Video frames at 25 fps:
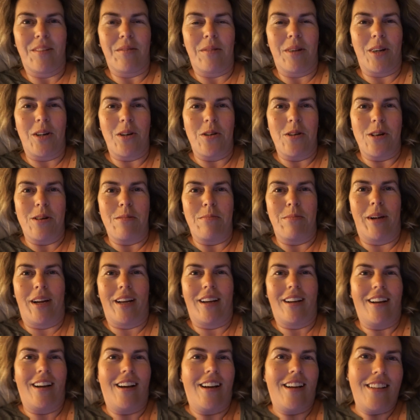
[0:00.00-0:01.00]
We're going to
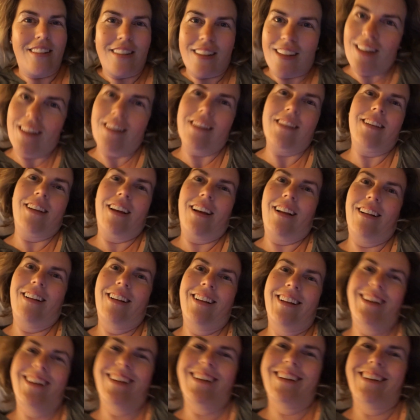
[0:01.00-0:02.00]
bed, guys. Can you tell?